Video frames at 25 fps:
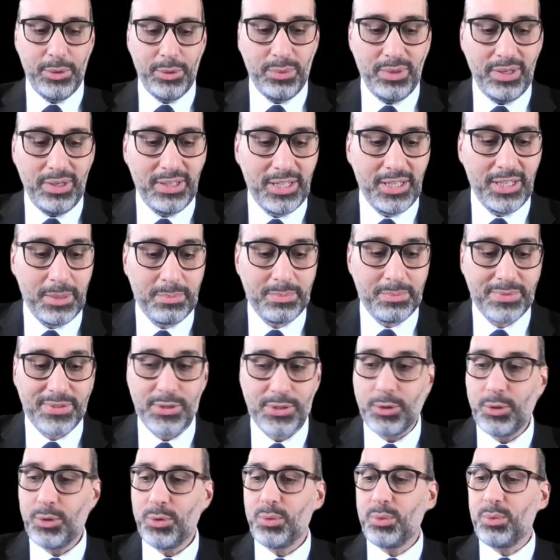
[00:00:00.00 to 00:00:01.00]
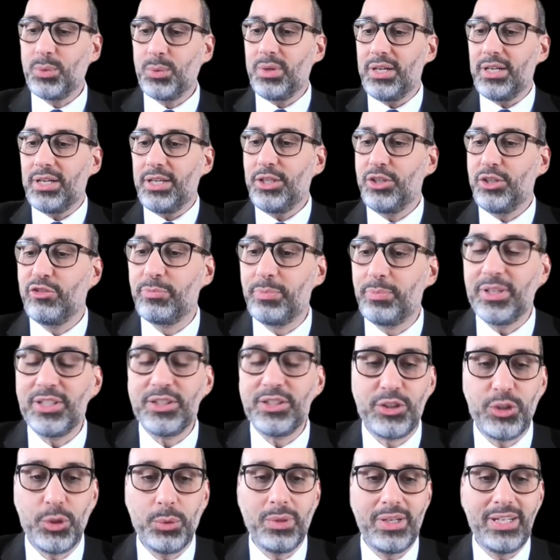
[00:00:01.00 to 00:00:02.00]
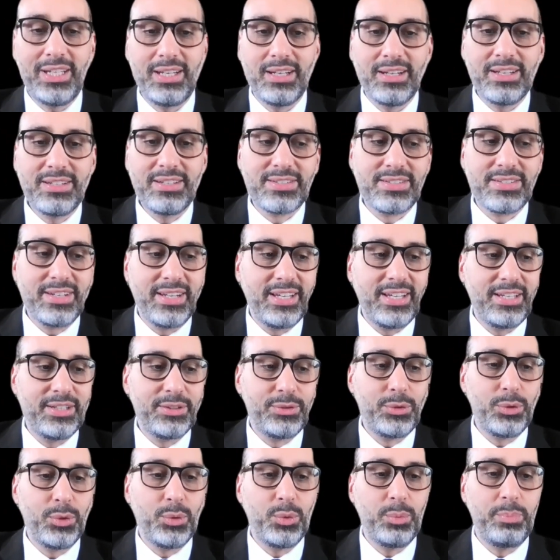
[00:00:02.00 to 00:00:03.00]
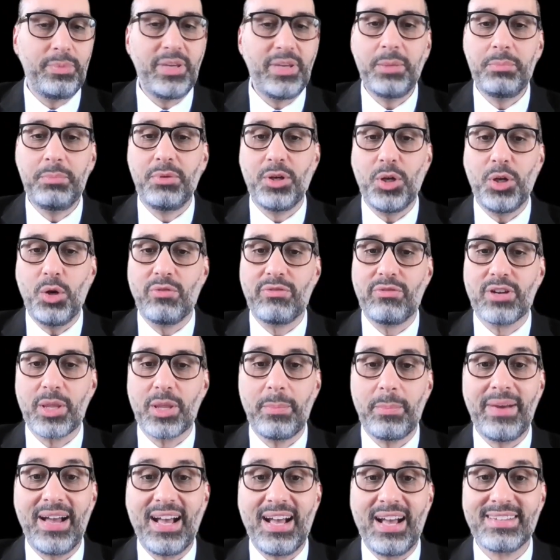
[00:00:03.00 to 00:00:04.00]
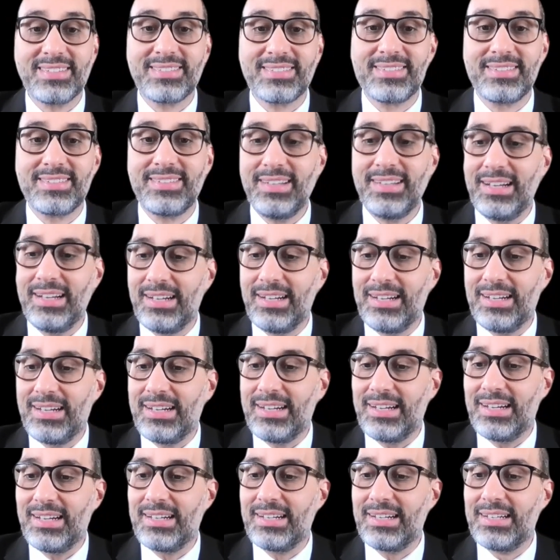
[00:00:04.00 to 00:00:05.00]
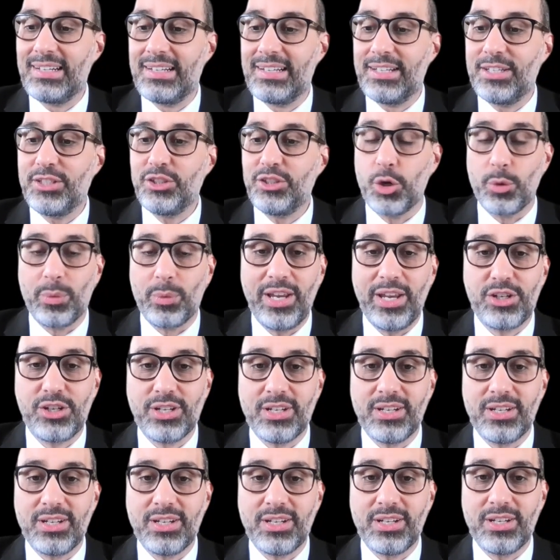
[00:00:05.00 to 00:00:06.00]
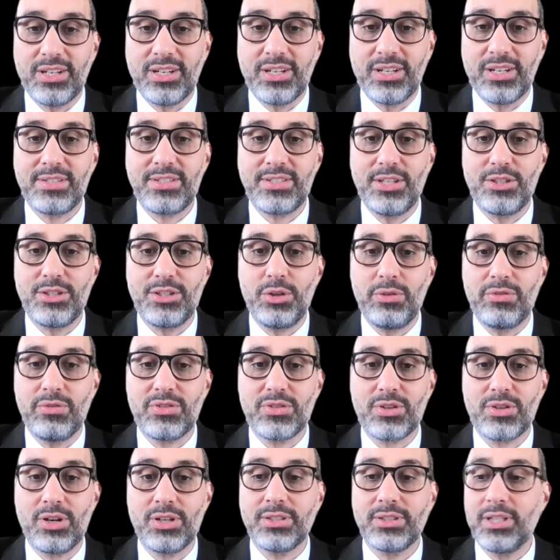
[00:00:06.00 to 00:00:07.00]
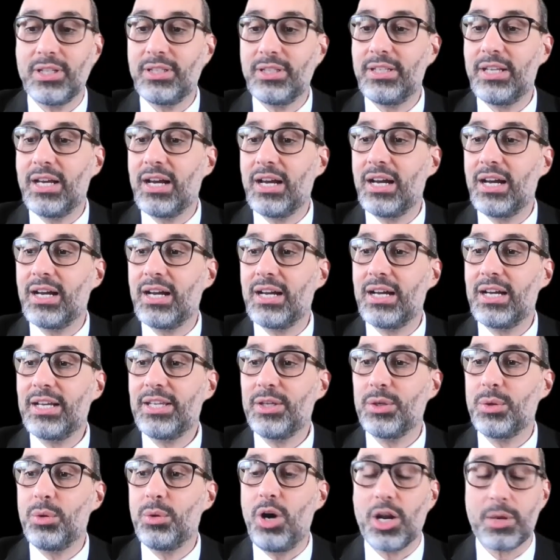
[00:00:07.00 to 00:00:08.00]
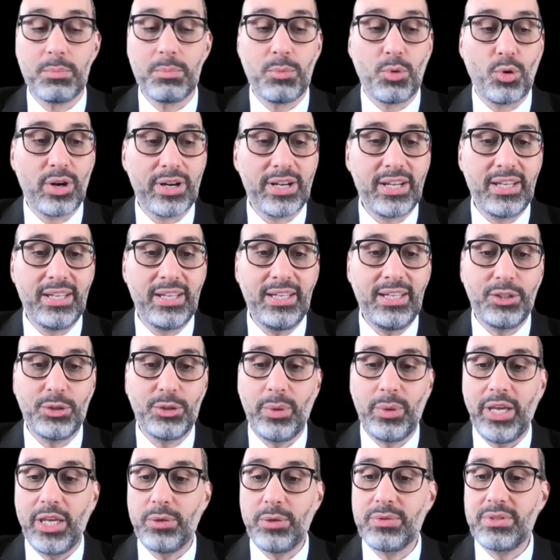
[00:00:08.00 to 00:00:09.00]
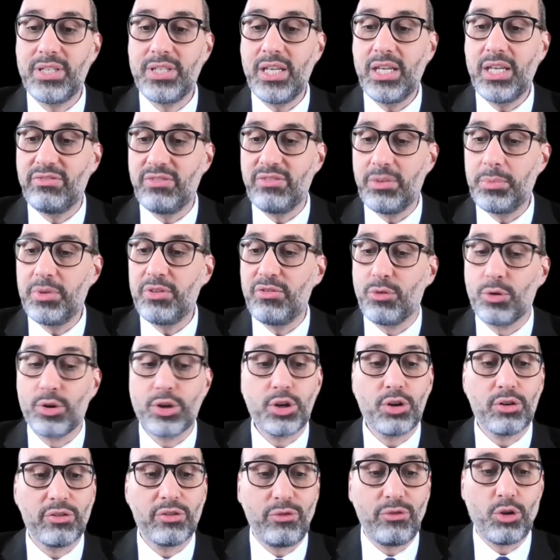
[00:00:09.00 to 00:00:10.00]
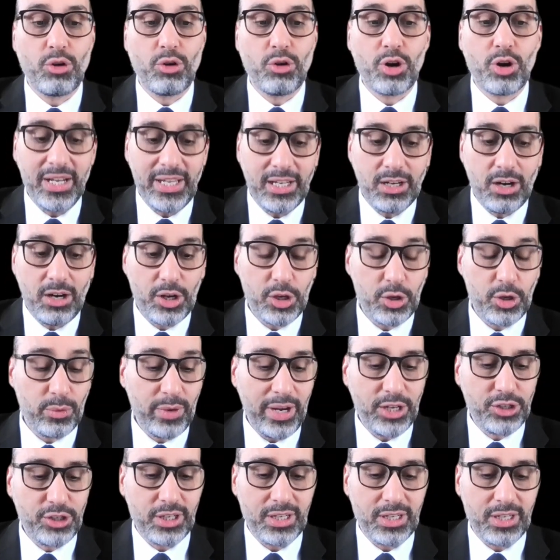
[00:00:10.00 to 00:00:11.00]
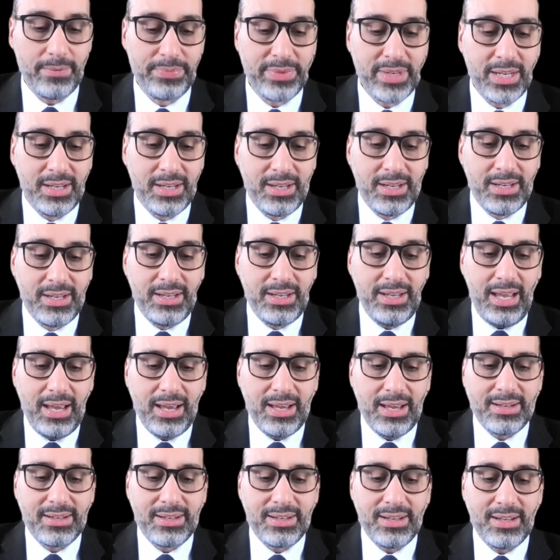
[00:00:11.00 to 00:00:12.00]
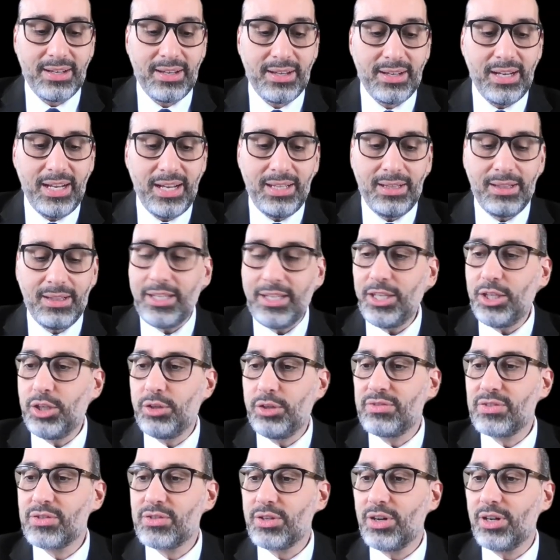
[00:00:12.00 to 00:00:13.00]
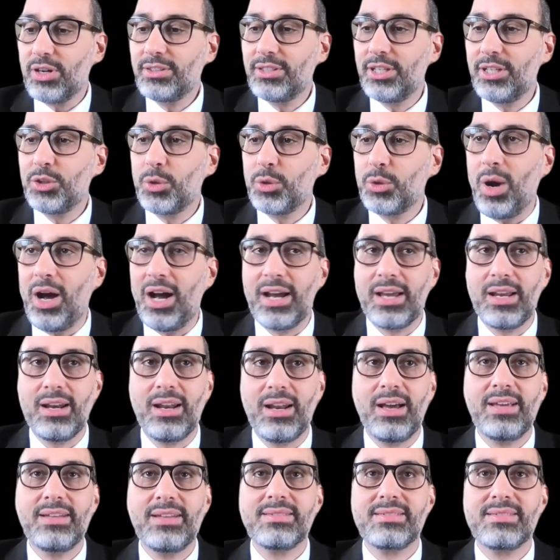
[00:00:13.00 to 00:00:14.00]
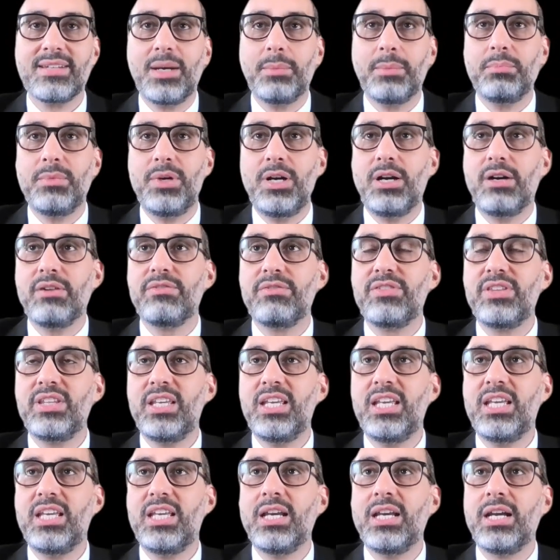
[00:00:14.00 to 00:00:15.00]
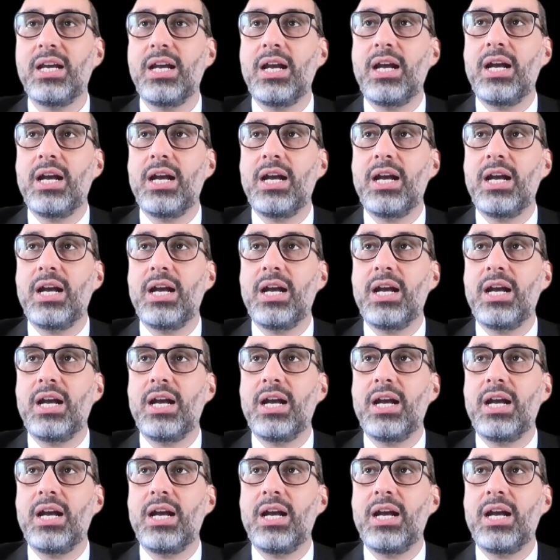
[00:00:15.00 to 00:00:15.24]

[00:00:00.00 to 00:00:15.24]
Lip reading: you. So you've been duly listening to people over the past duration since you've started onboarding into AUC, even before your formal inauguration. And lately you've started to highlight some of the